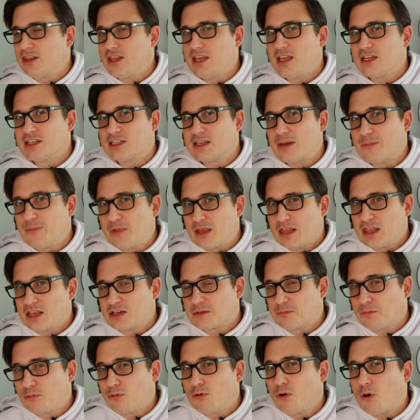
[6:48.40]
think something
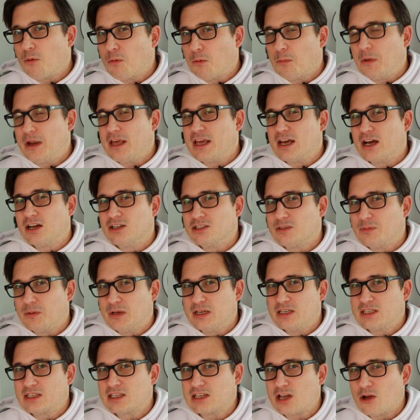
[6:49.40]
that's probably going to
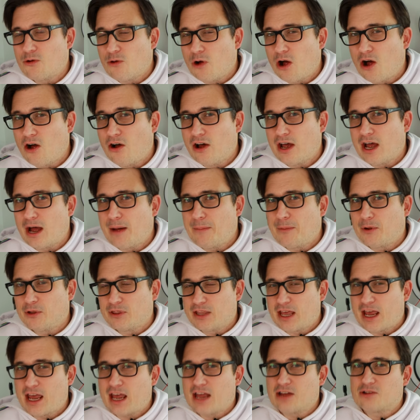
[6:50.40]
be so high up
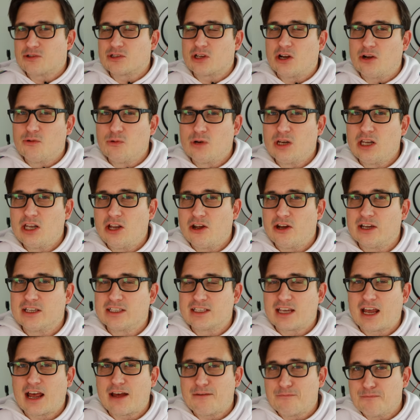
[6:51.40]
on the house, I would
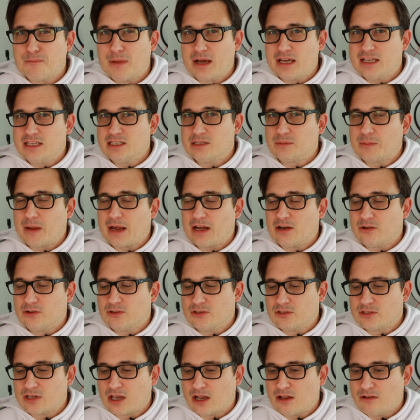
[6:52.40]
like to have mains
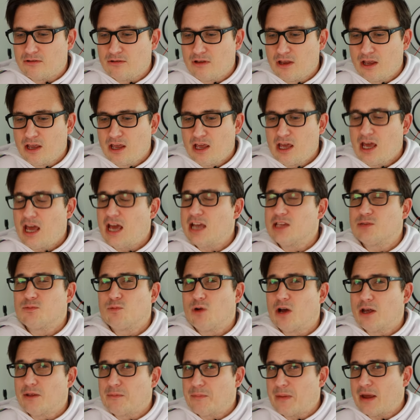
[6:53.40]
powered. So it's
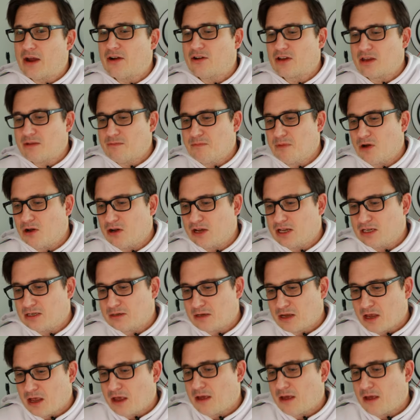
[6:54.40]
worth bearing in mind,